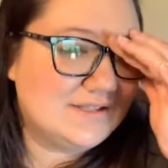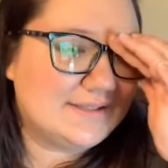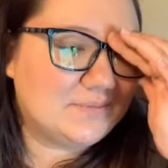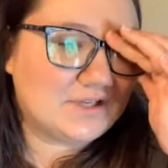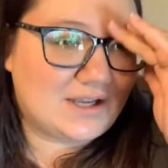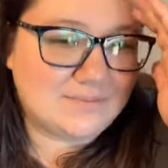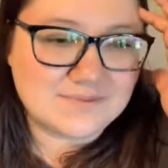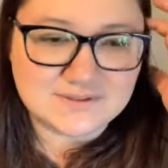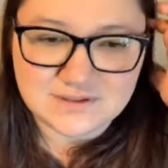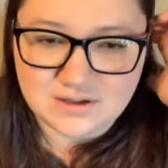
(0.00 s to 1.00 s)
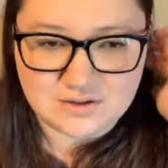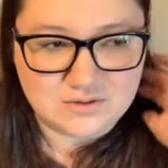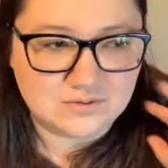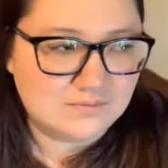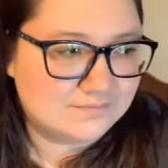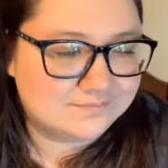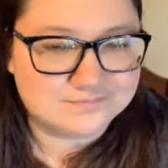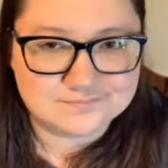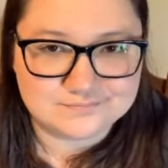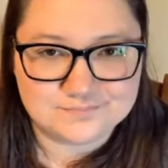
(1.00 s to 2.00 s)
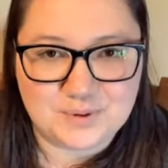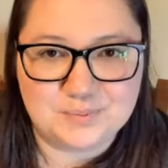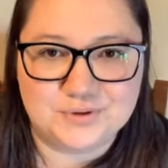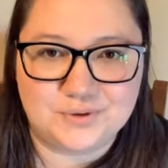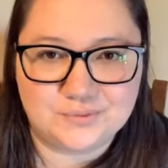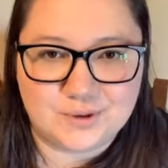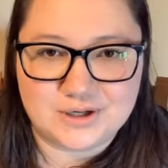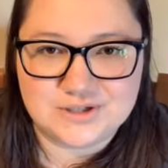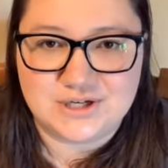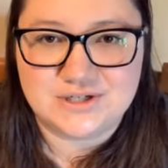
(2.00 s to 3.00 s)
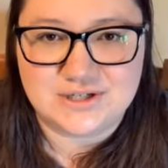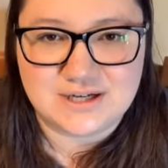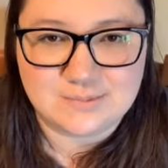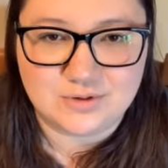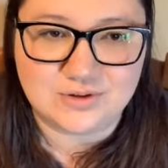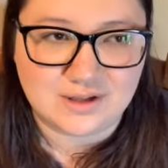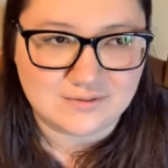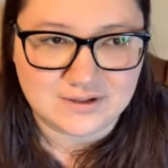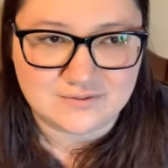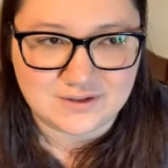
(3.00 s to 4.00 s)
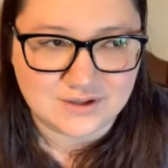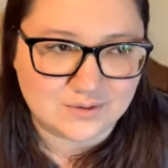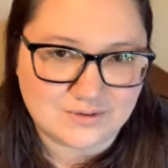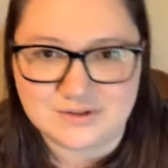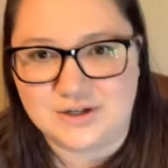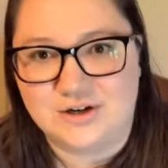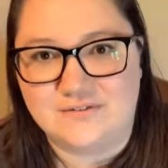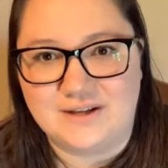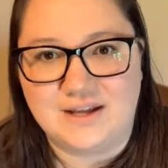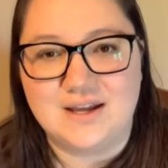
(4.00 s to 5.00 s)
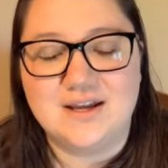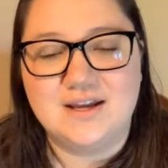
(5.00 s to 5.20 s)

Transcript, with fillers: Sometimes, you know, people don't want a changing table even if they don't live in an RV.